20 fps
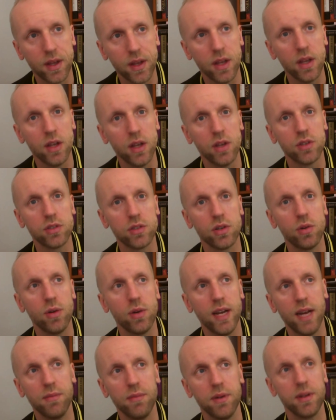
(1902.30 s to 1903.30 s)
So,
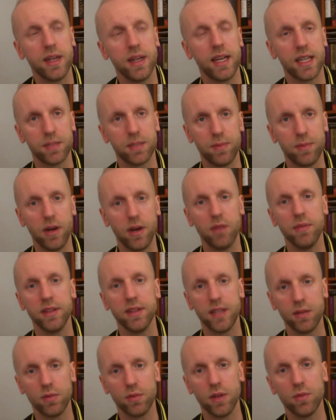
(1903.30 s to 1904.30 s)
and I've been
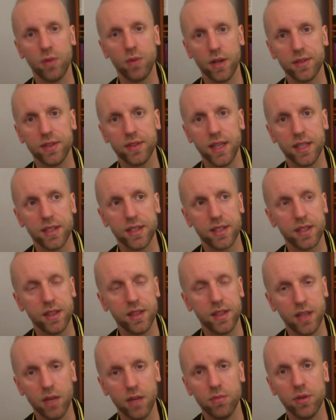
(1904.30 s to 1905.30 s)
experimenting with what this
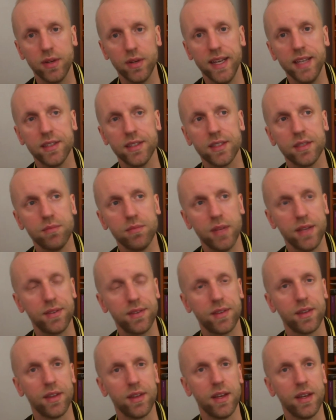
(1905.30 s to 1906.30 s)
number is,
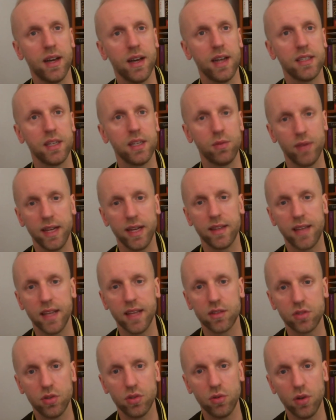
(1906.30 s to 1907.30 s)
but I see when it
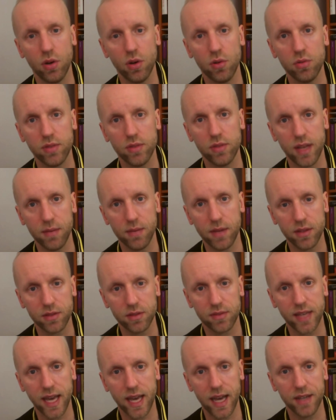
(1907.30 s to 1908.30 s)
gets too low, the amount of
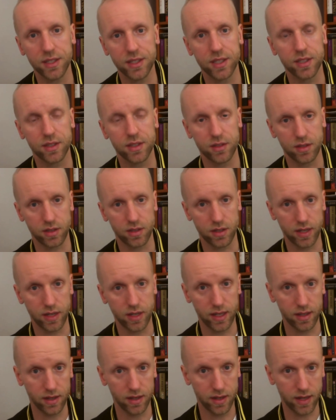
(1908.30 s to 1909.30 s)
cash
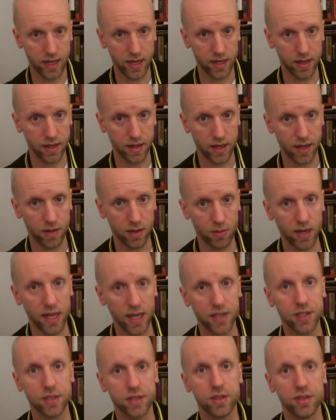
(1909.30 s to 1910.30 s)
in
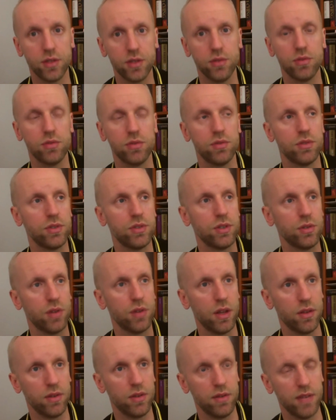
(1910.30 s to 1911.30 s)
relation to
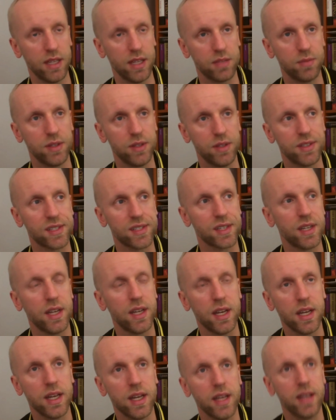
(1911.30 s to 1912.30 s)
other investments,
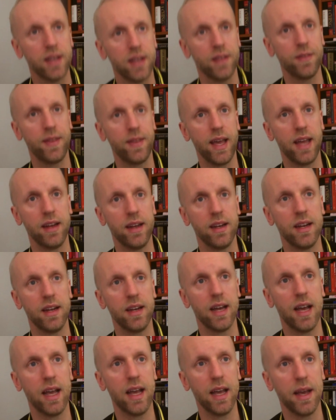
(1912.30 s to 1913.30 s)
then
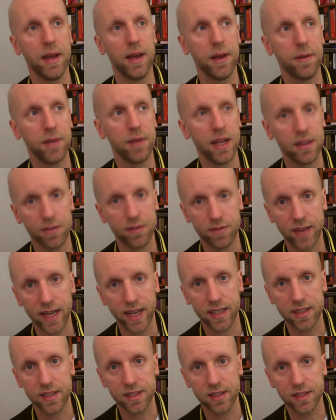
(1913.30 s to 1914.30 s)
it
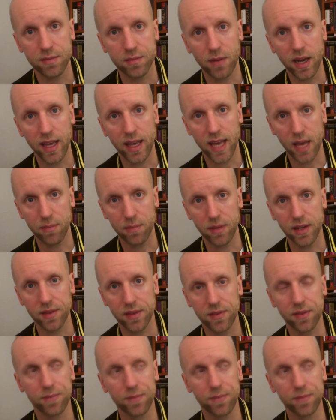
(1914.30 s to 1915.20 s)
affects my happiness.